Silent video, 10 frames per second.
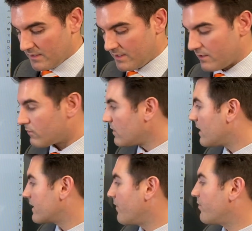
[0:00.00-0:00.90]
they're
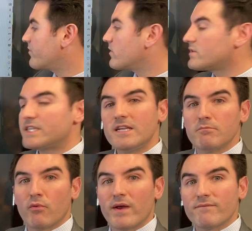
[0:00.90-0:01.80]
rocking
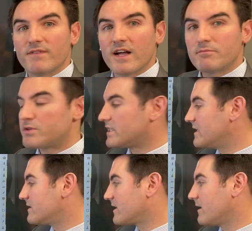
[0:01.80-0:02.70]
13.5%
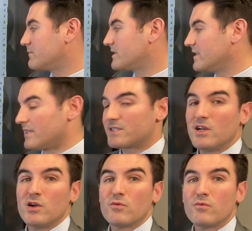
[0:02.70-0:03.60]
in type 6,
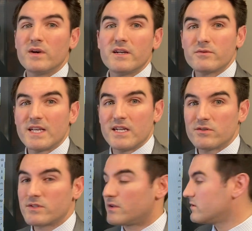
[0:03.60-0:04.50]
real
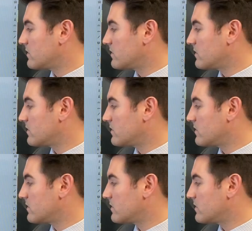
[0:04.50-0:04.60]
danger zone.